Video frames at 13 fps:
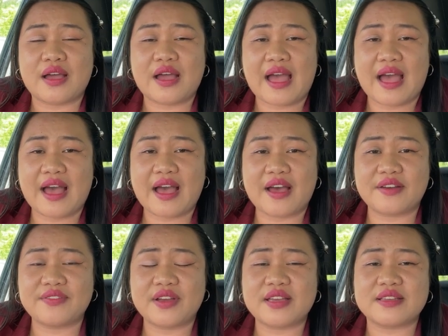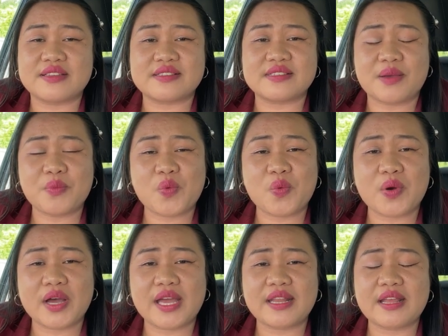have
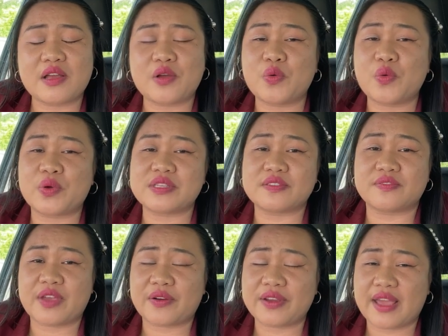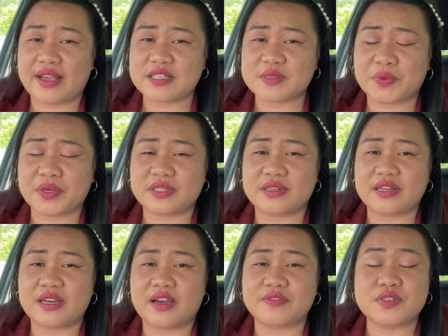someone who is very expert
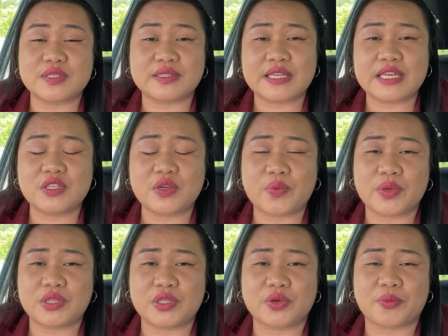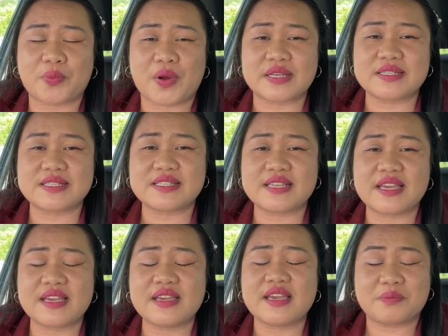enough to lead you with your
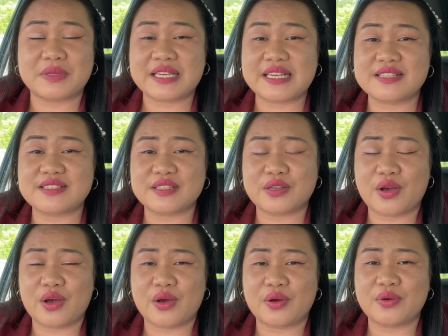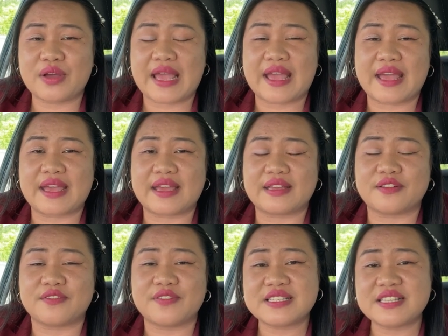processing, please go and
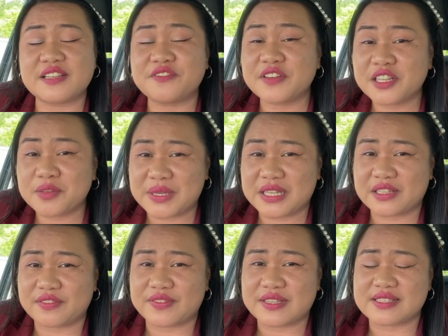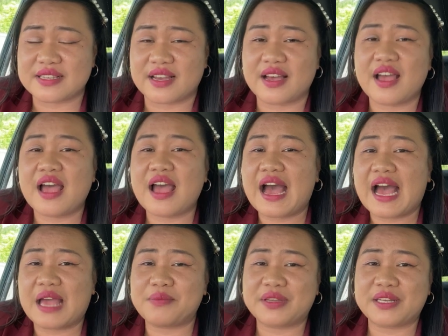visit Filipino Visa.
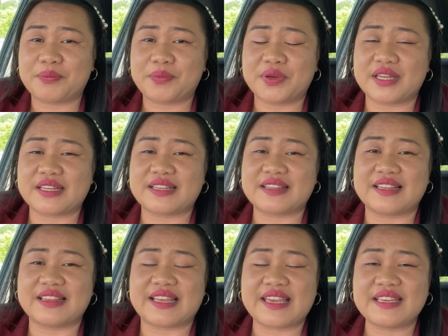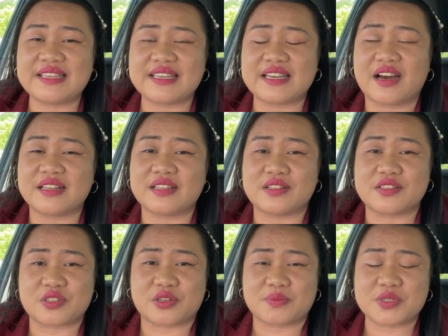I'm gonna put the link on the
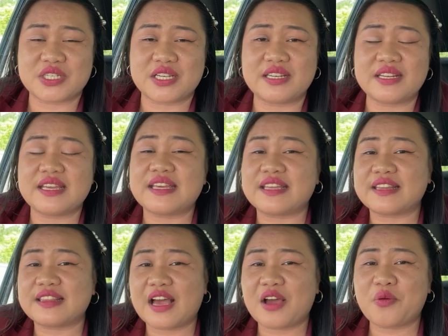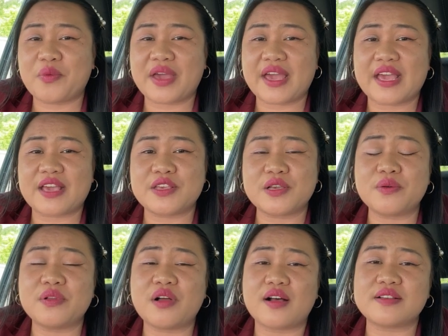description. That way,
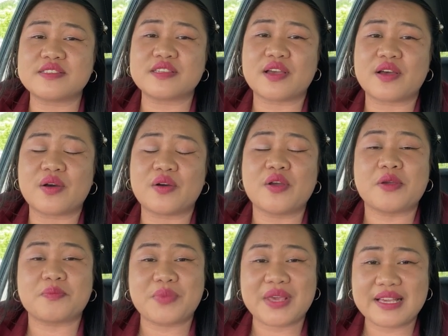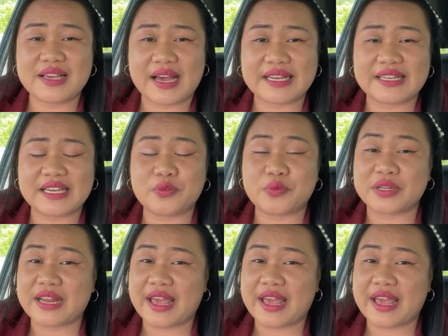you'll also be guided with